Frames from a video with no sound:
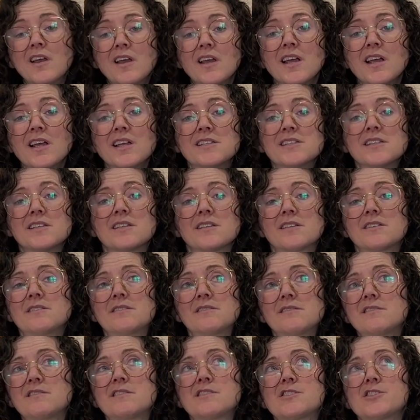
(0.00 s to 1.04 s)
It's a
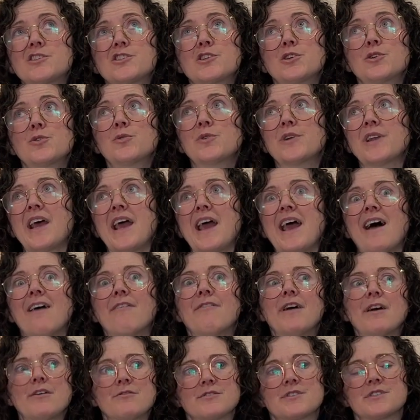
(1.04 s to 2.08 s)
2.5
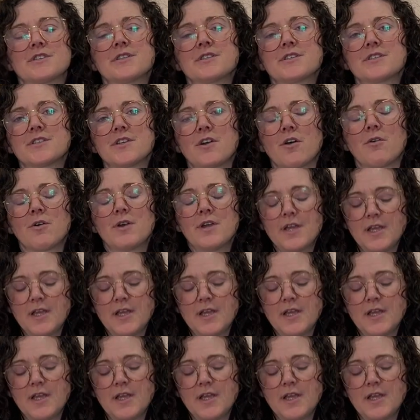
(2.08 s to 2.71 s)
ounces, so